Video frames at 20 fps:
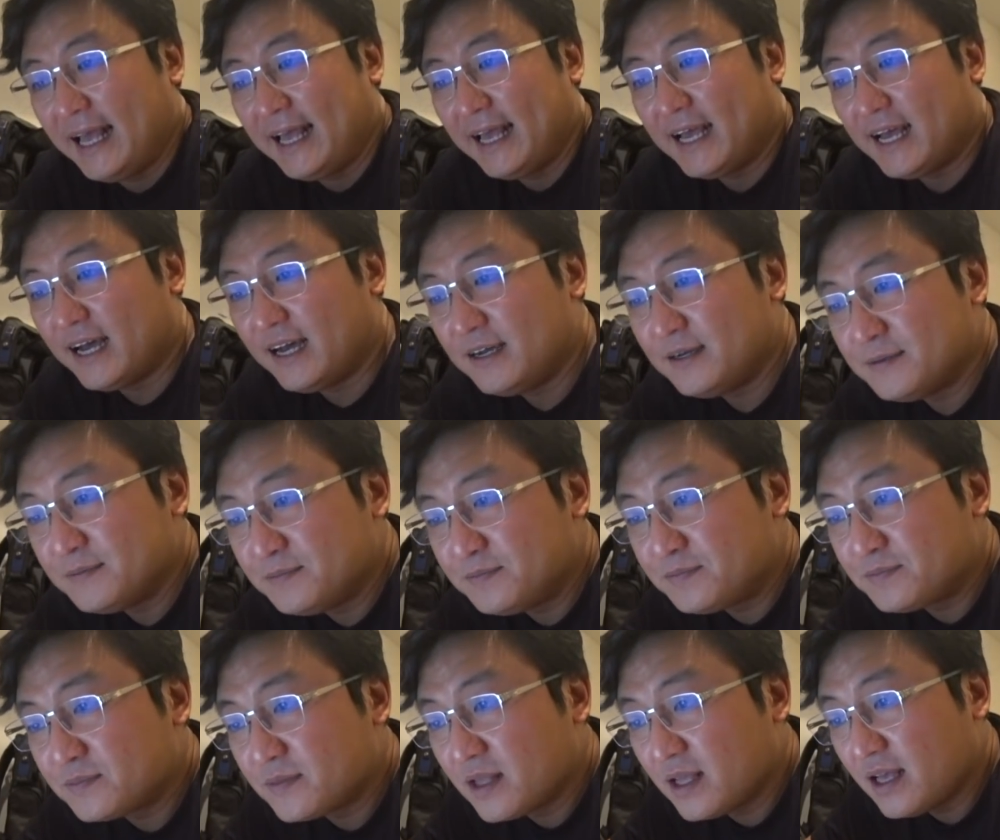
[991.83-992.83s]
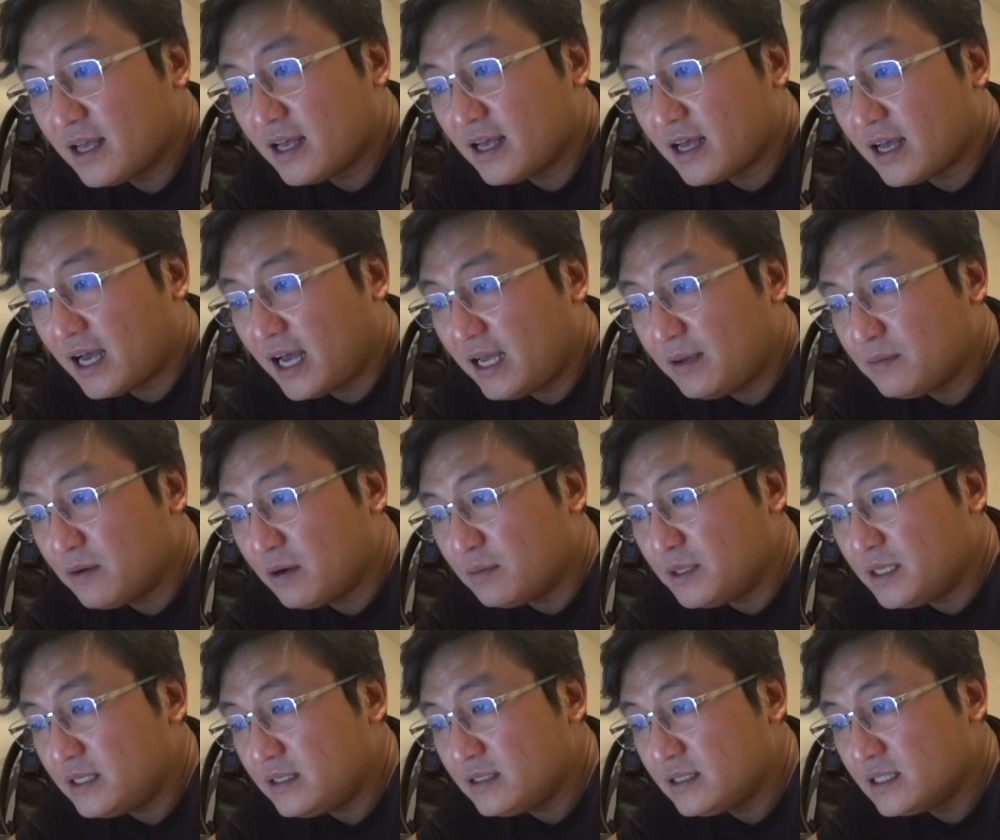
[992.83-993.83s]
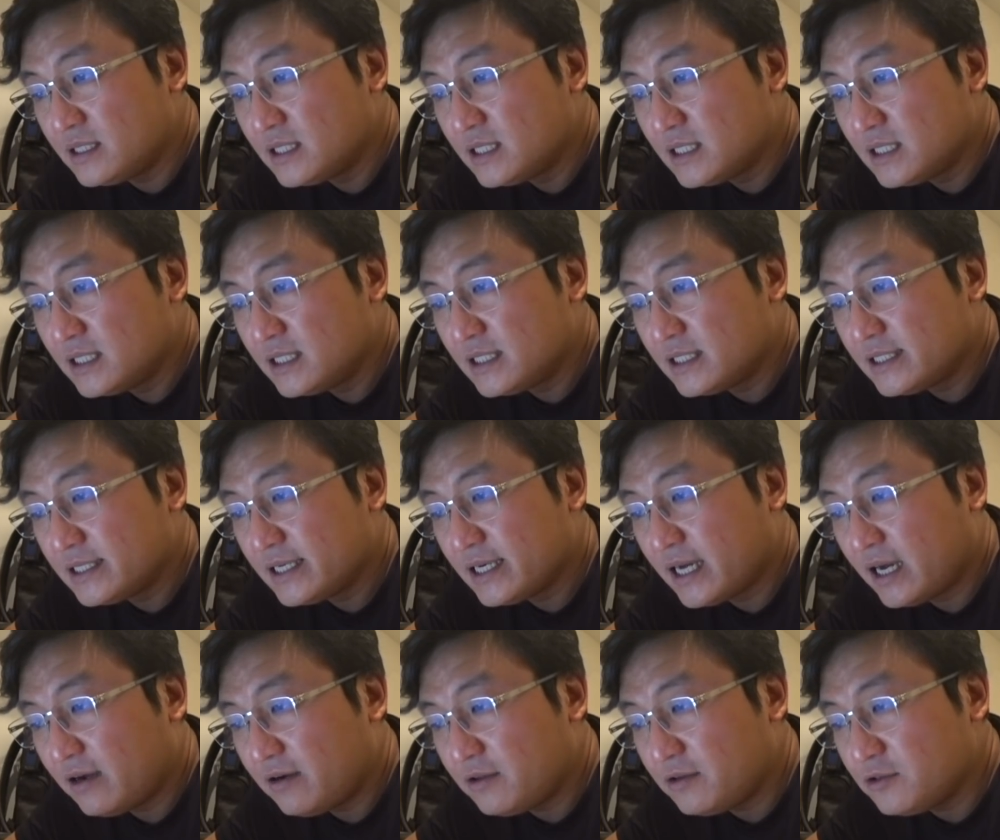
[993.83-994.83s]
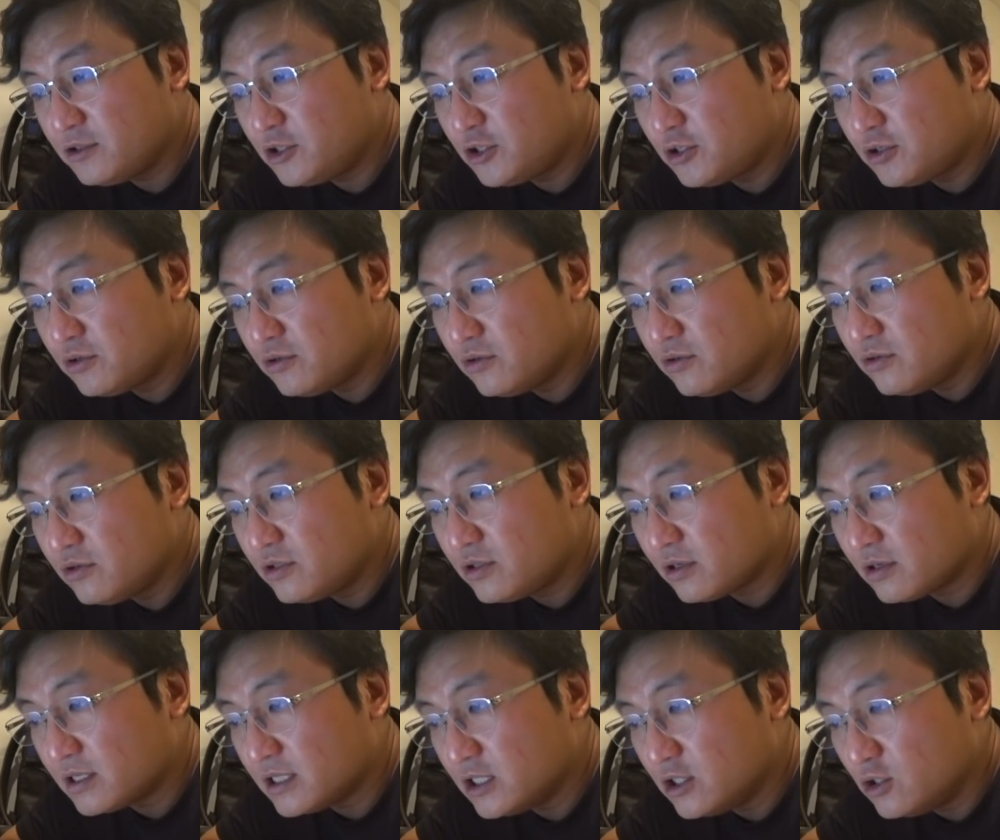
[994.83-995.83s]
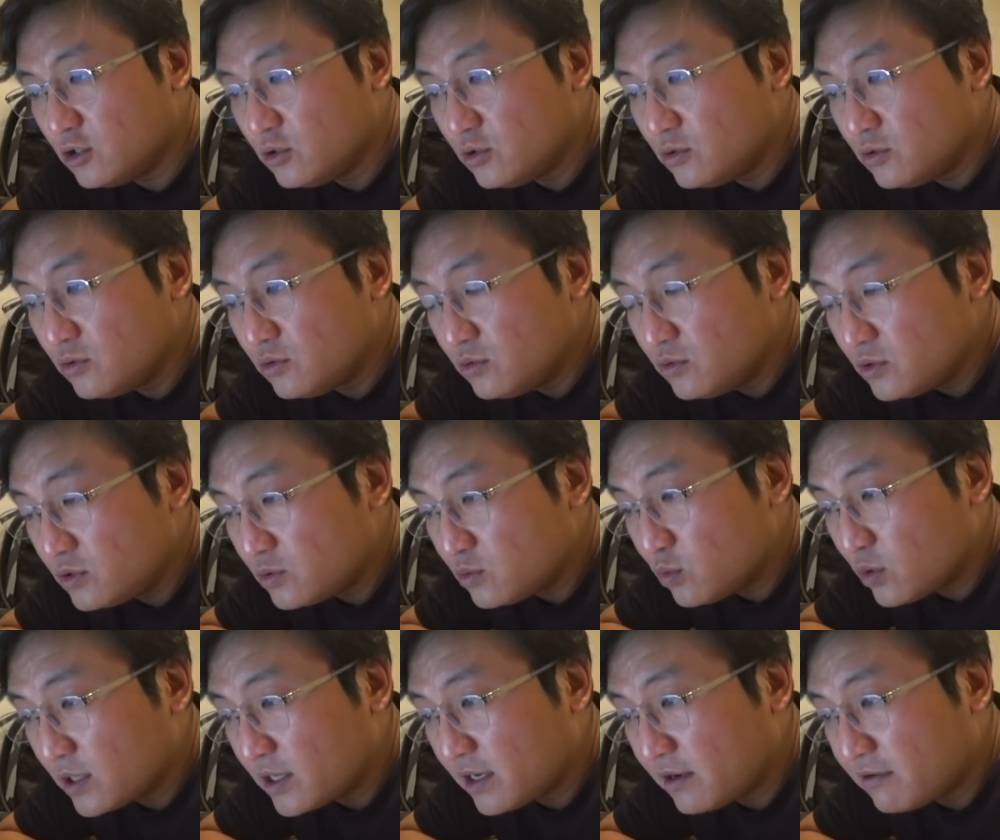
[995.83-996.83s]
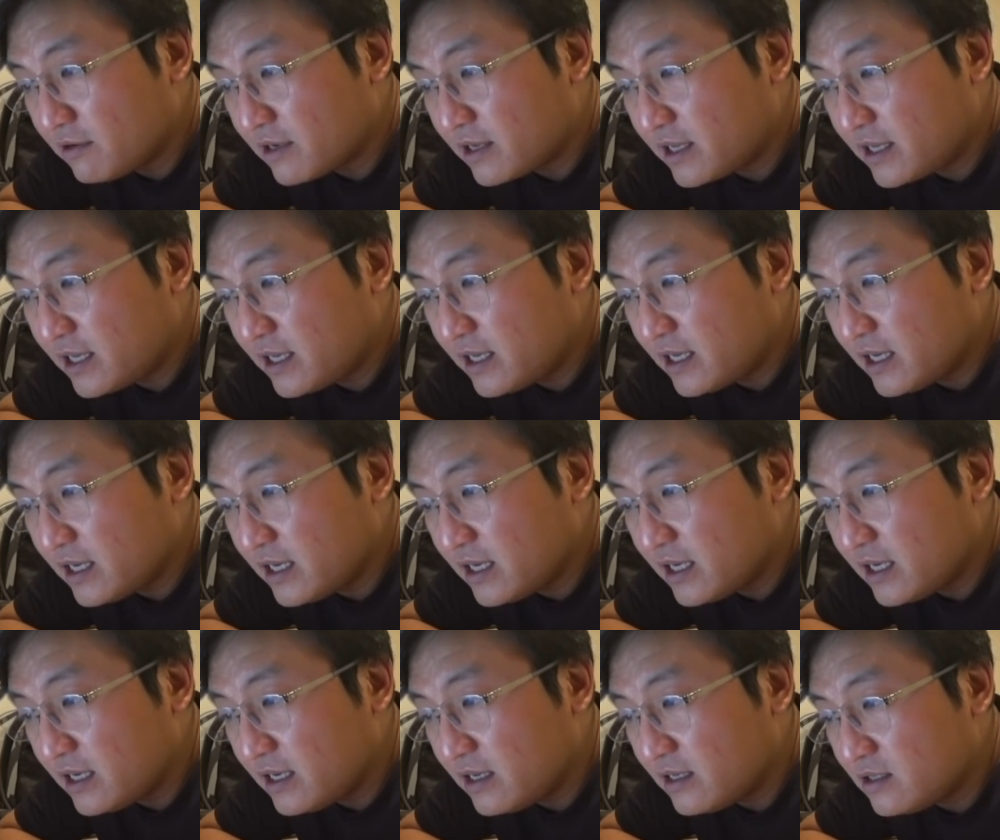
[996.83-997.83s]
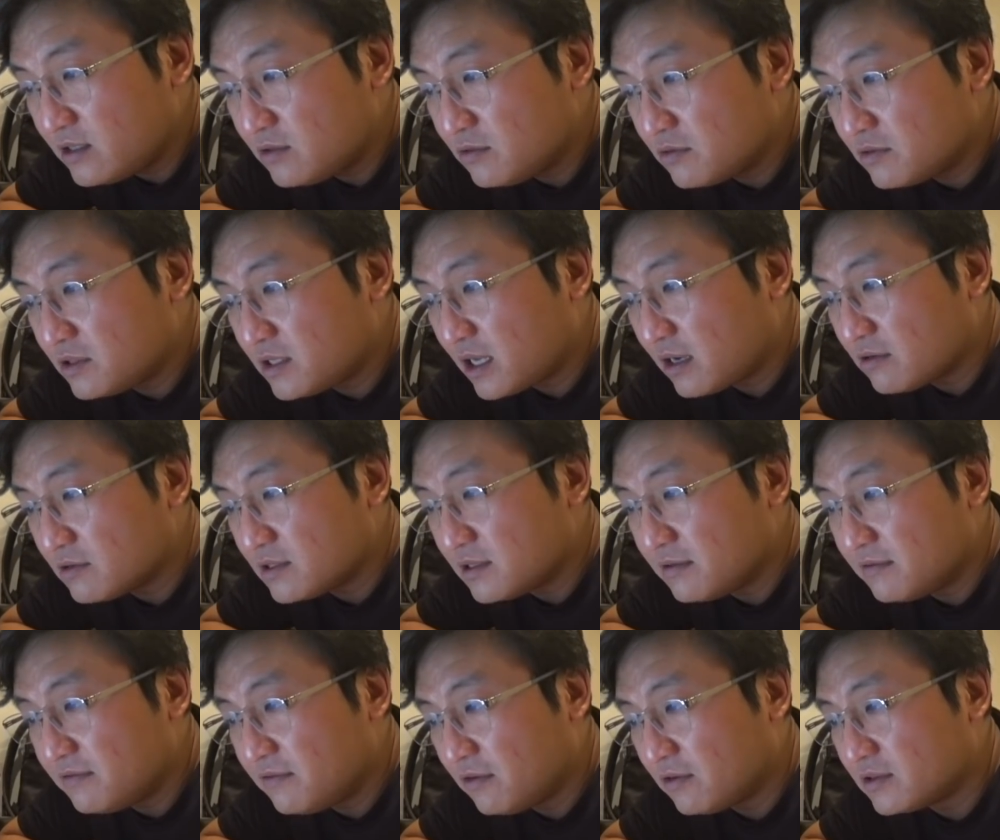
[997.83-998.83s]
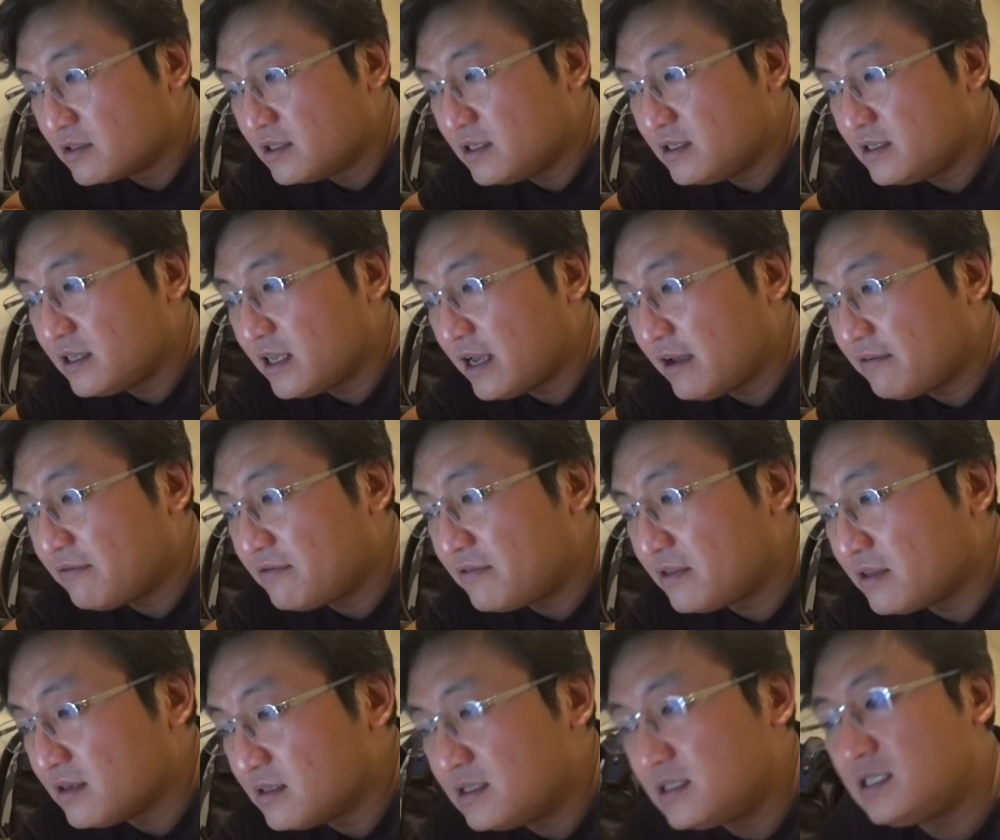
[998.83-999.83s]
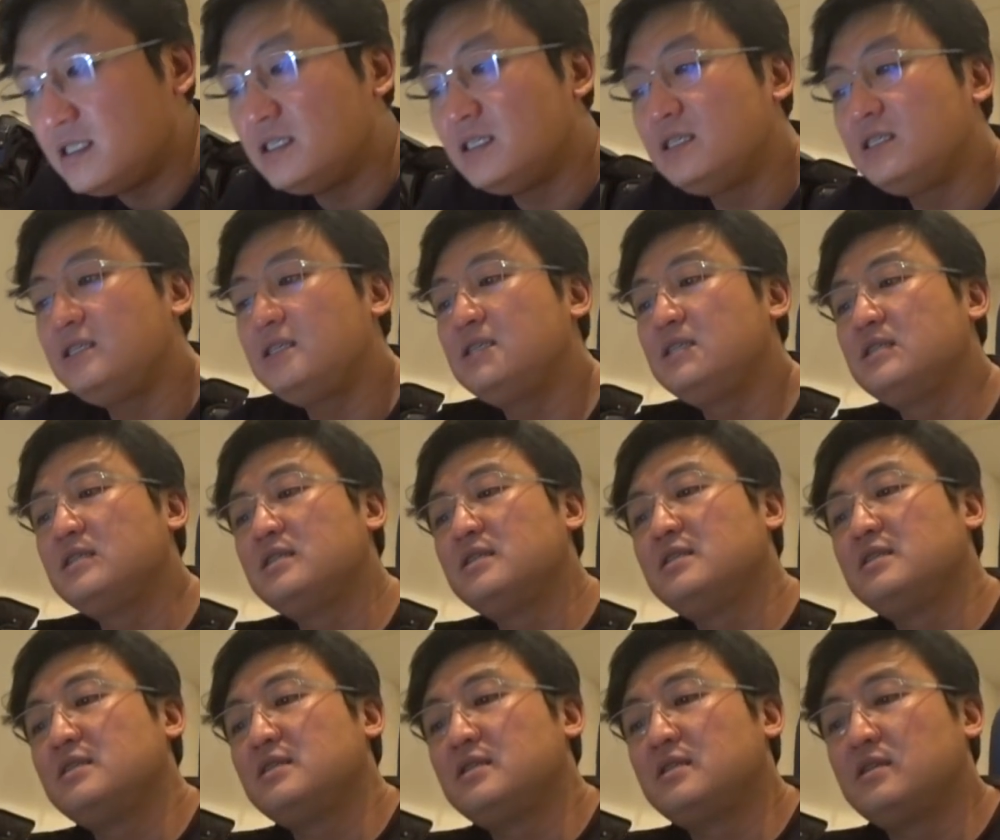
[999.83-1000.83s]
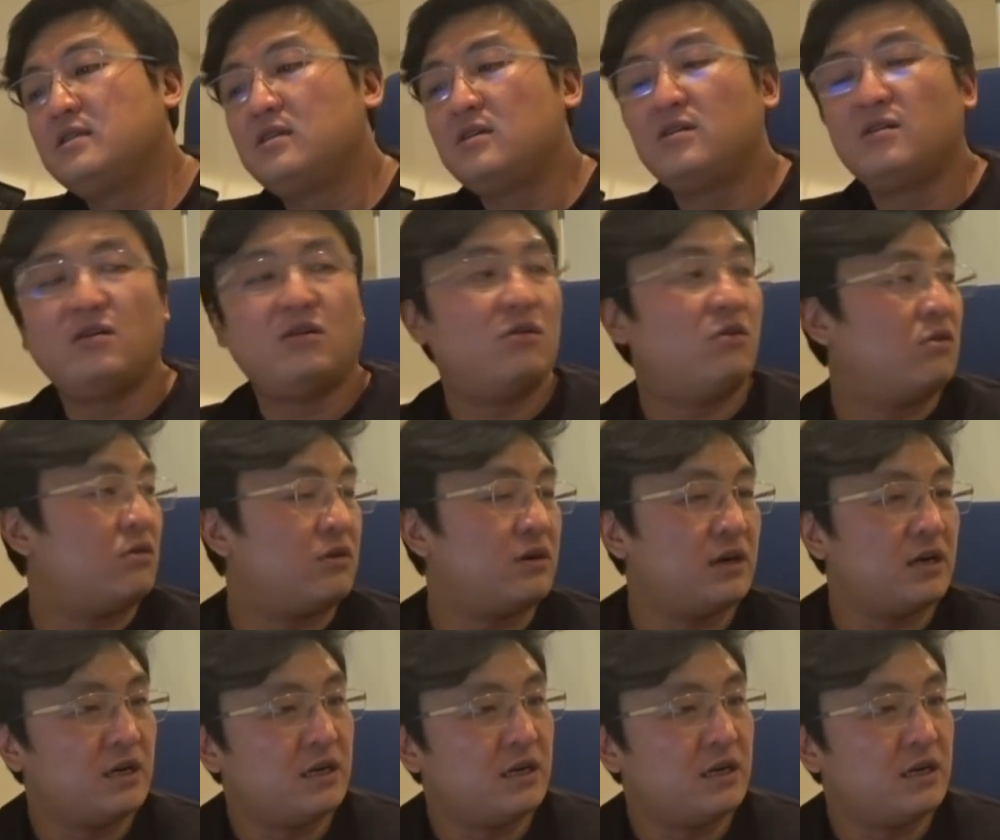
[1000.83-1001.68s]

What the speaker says: Hi Bobby, how do you choose on a used 100k 2014 F30 or